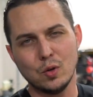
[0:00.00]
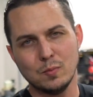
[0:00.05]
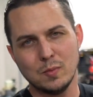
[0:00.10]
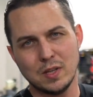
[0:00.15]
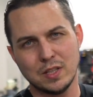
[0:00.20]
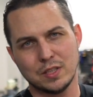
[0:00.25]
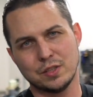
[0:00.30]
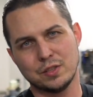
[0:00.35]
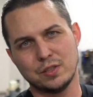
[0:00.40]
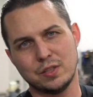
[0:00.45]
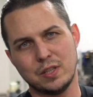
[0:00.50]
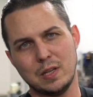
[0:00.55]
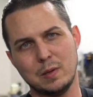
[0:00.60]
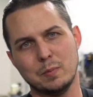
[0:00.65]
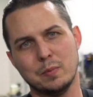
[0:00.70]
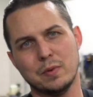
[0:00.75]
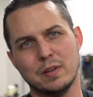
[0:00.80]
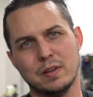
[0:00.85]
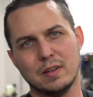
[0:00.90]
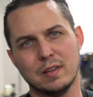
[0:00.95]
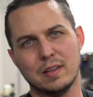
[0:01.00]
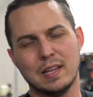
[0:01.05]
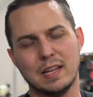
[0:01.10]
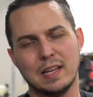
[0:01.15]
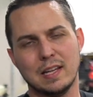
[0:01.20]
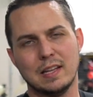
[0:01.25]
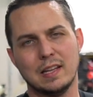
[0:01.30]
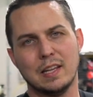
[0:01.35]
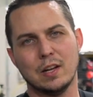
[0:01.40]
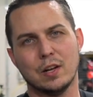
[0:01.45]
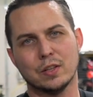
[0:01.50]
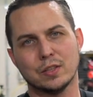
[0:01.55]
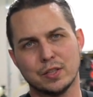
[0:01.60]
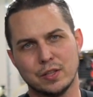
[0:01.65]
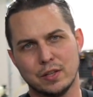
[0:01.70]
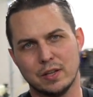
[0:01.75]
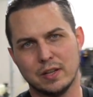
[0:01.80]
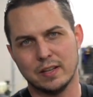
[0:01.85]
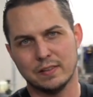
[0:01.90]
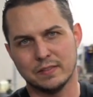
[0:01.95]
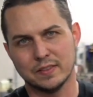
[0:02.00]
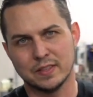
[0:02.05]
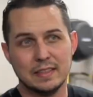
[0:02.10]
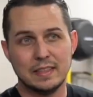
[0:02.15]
much cheaper than the alternatives.